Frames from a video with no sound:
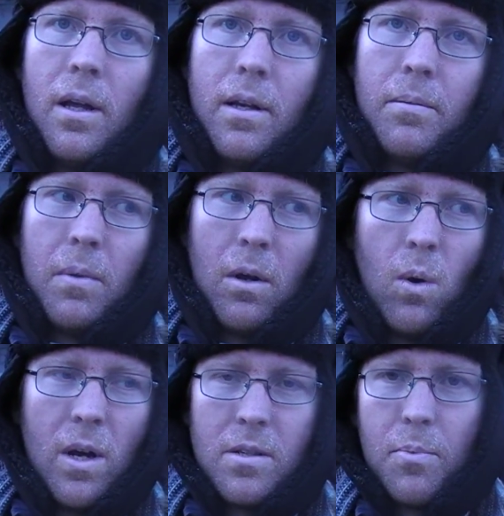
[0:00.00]
Yeah. I'm quite
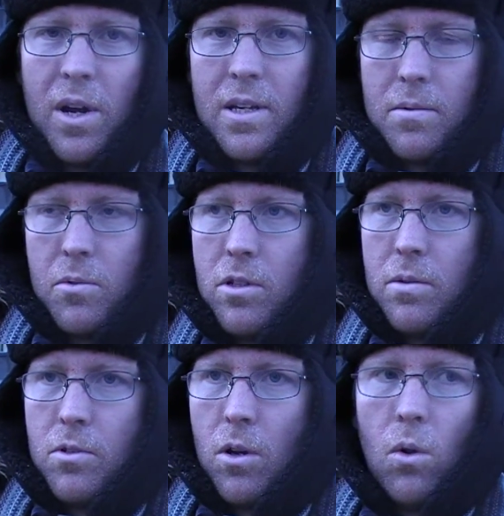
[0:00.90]
yeah. surprised that
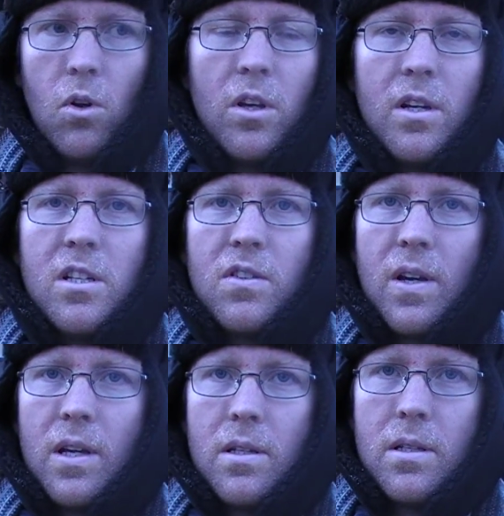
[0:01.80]
Muslims don't look at these
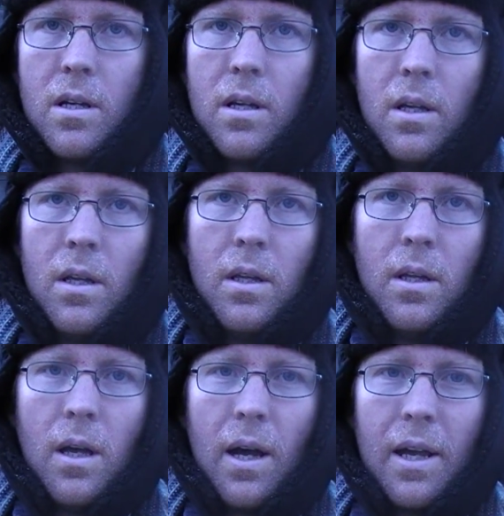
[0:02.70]
things.
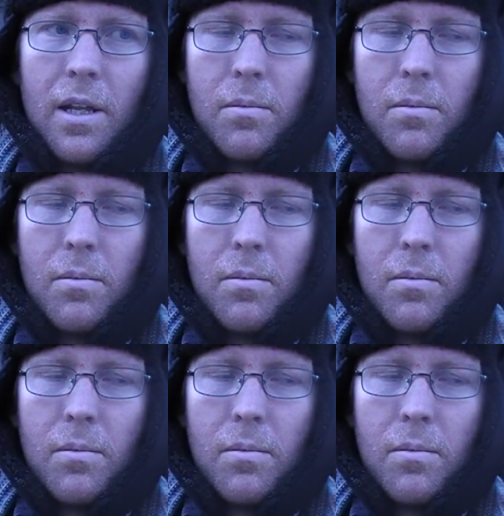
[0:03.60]
Yeah. I get the